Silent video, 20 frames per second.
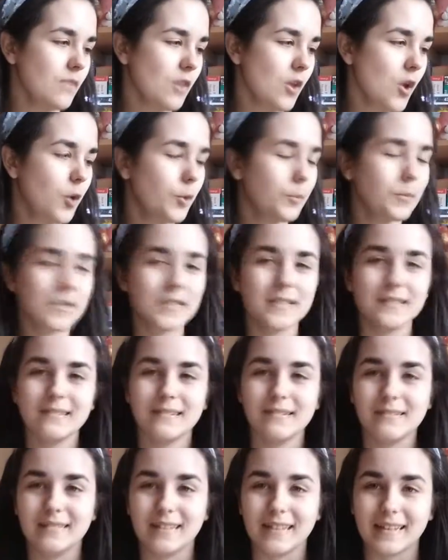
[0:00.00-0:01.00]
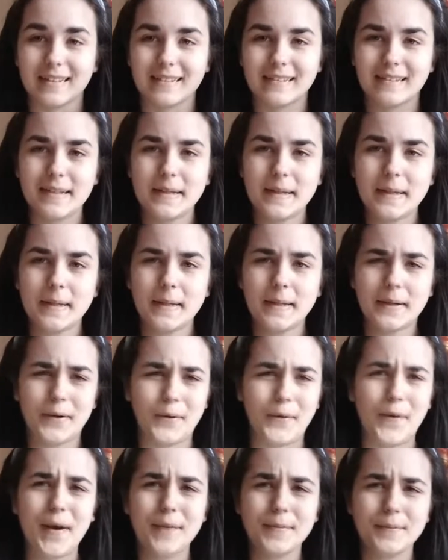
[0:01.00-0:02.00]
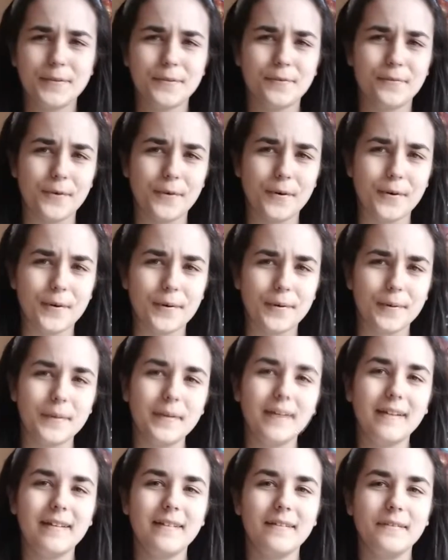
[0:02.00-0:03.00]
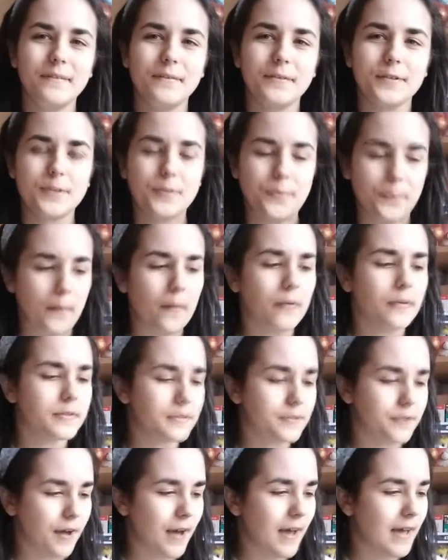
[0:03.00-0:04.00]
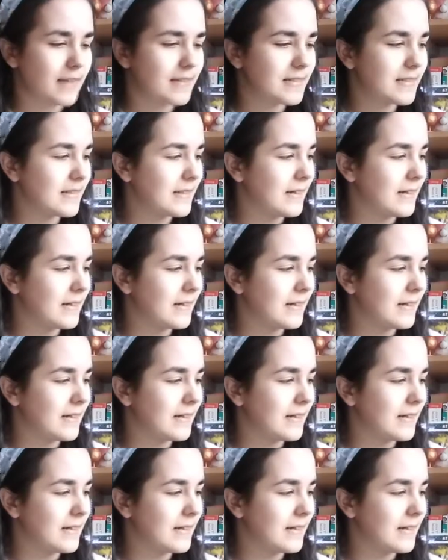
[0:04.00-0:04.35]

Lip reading: almost like right before we supposed to had